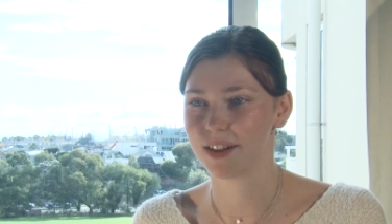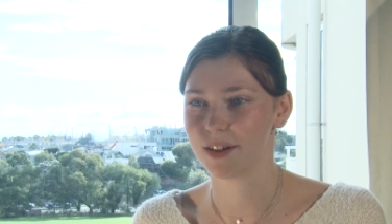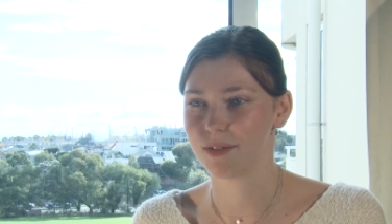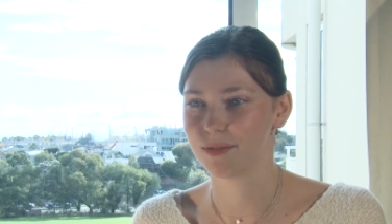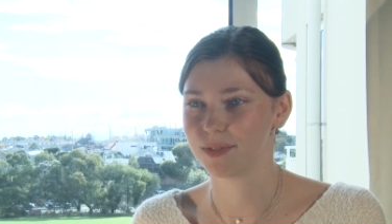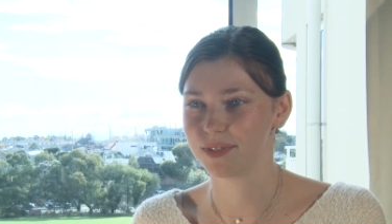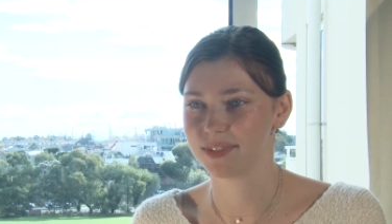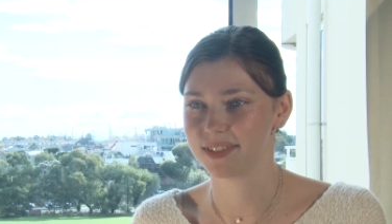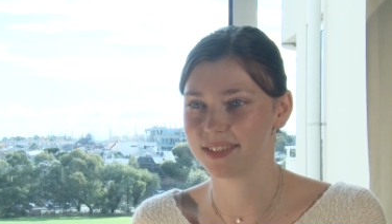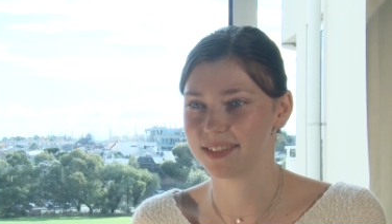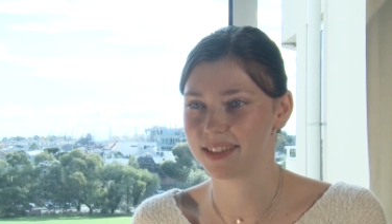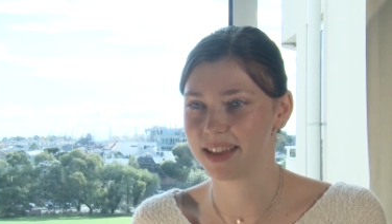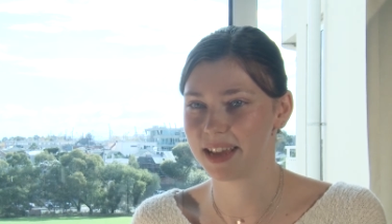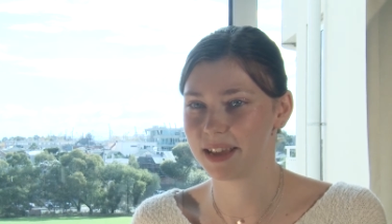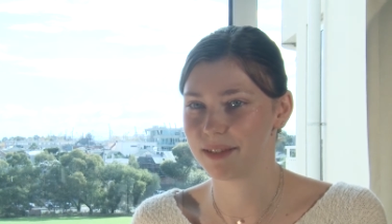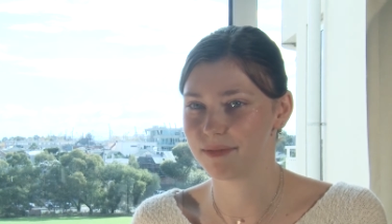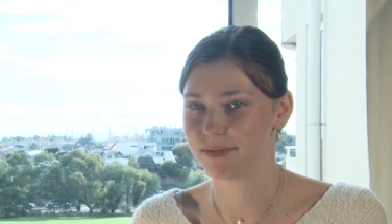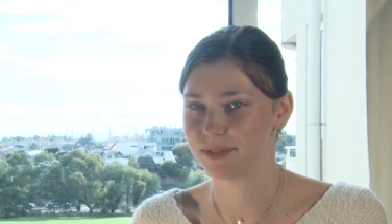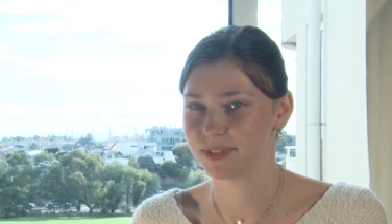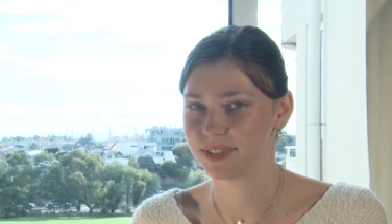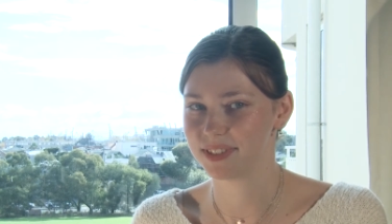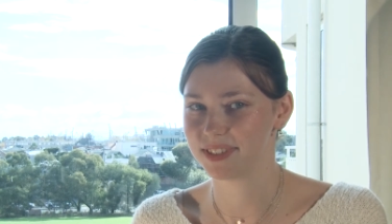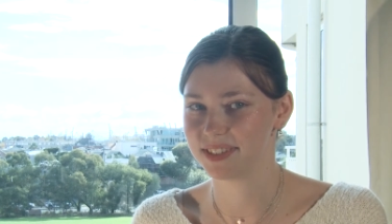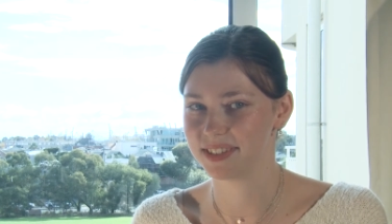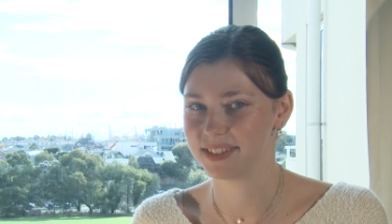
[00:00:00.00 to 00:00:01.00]
that I wasn't
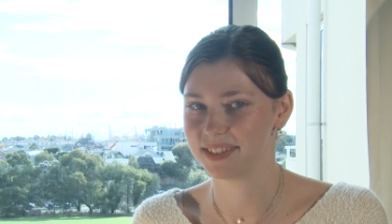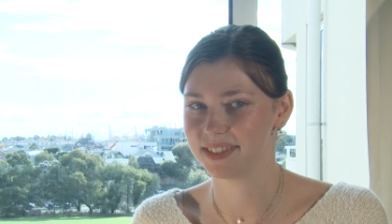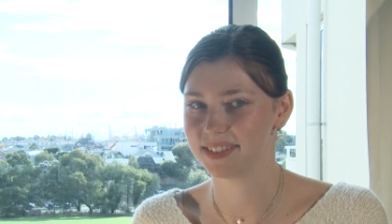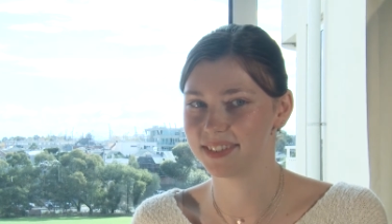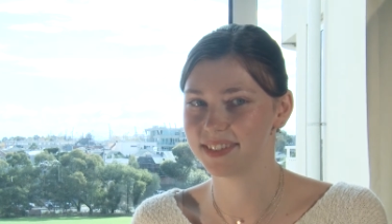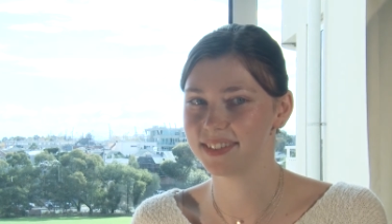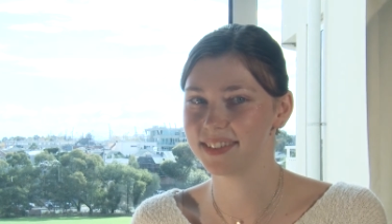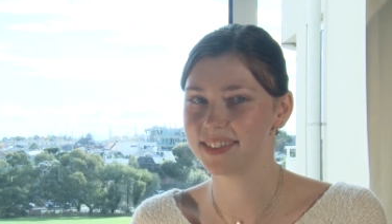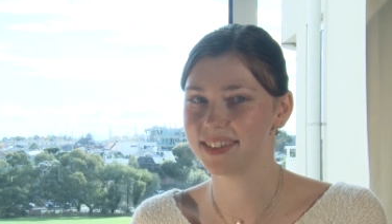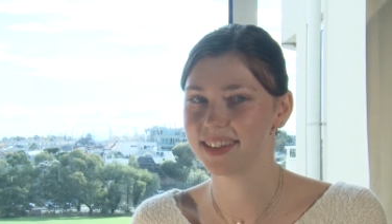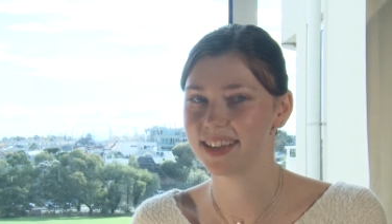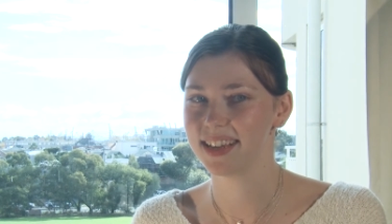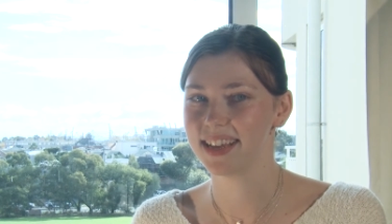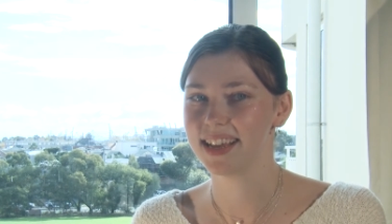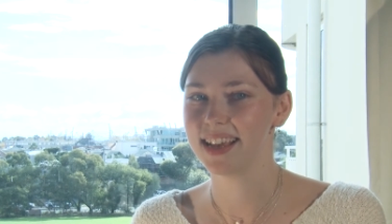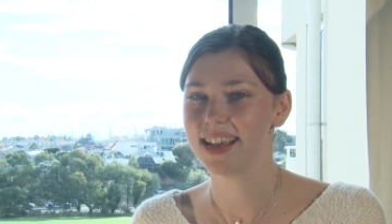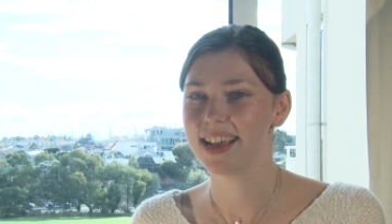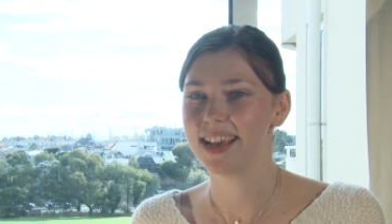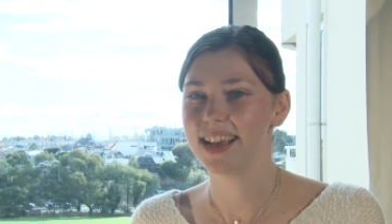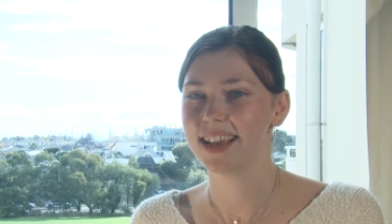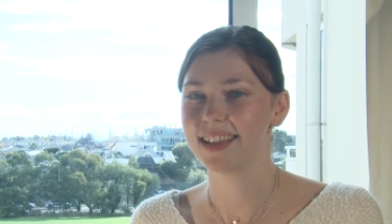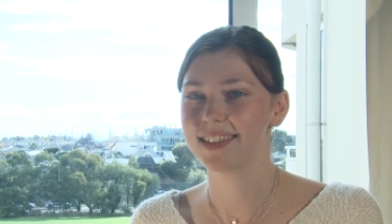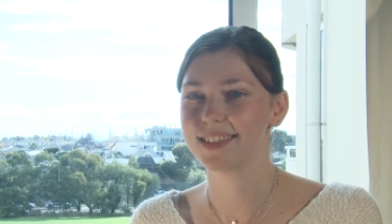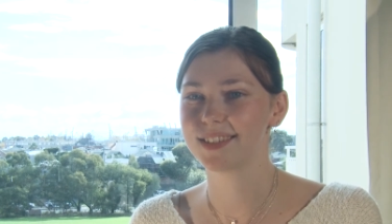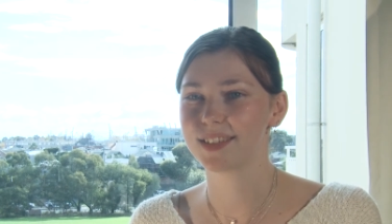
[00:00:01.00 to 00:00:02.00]
able to do.
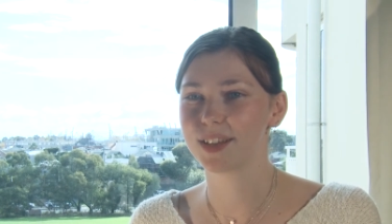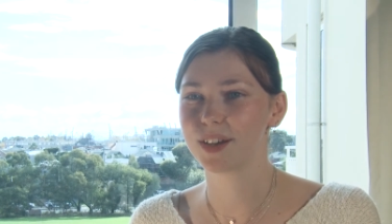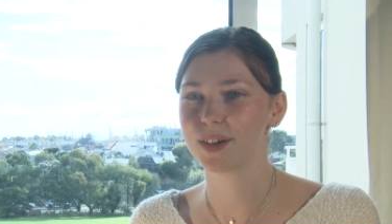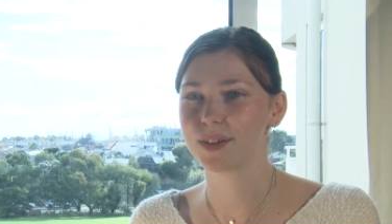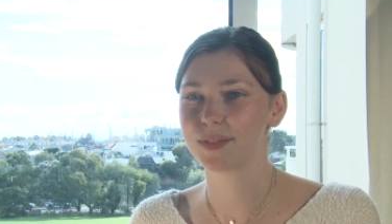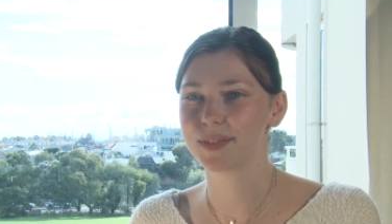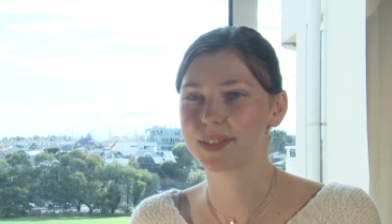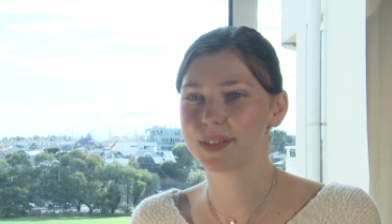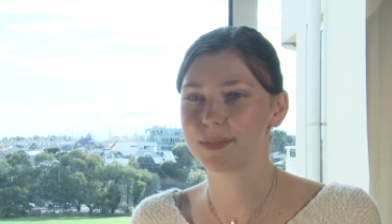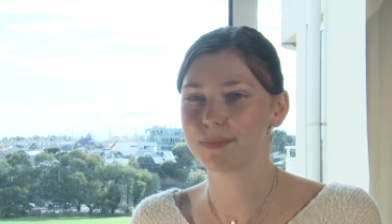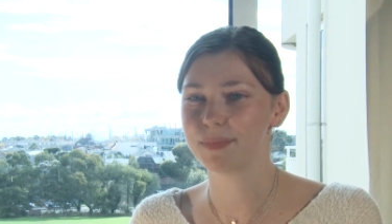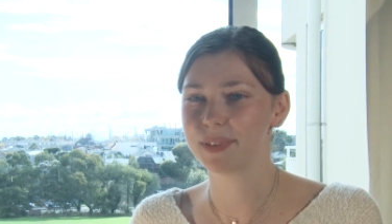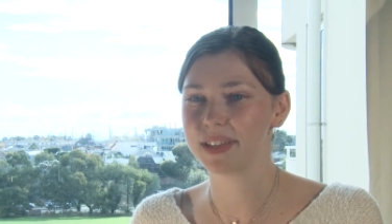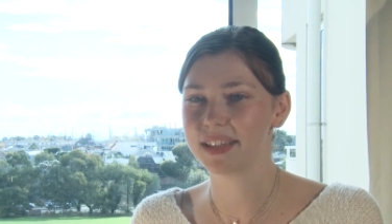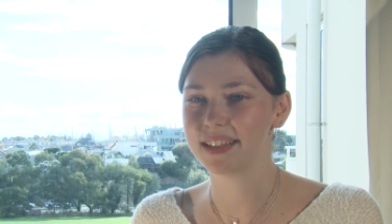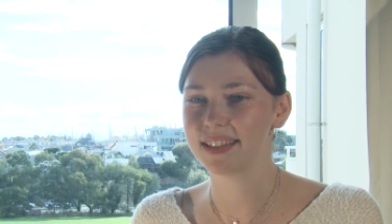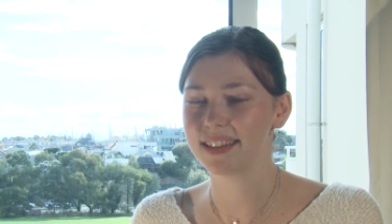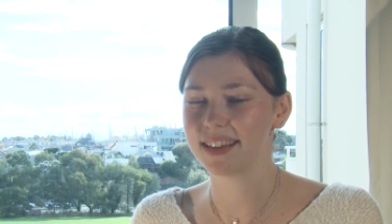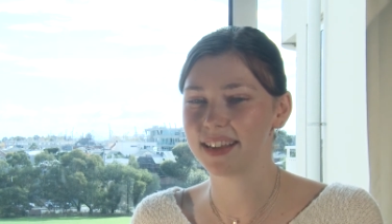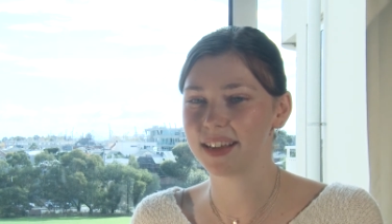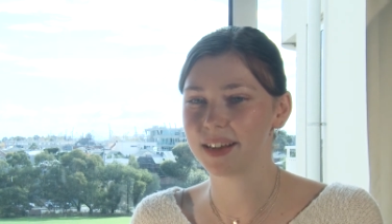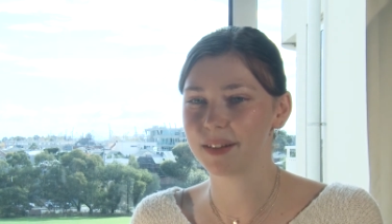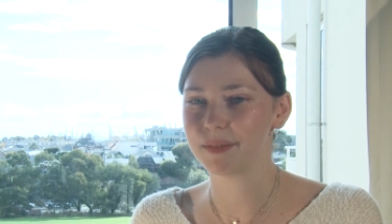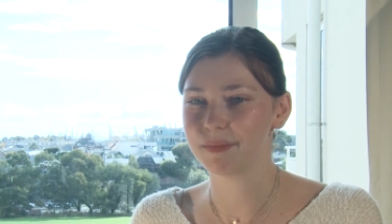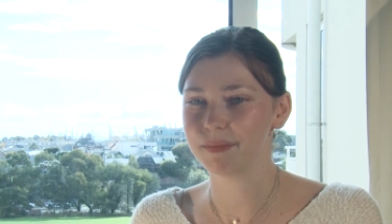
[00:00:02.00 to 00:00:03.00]
And so I was a
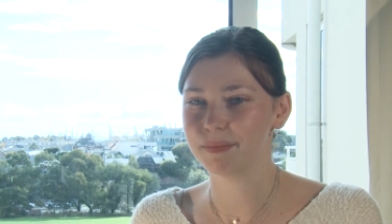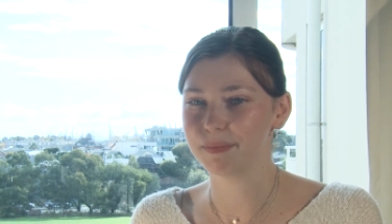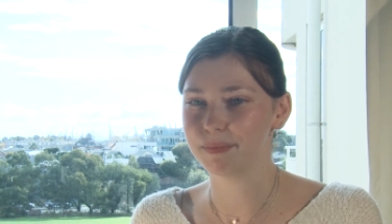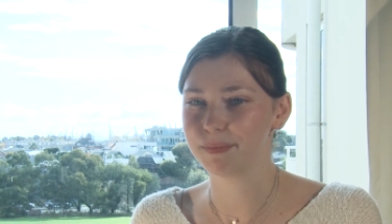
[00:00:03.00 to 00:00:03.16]
bit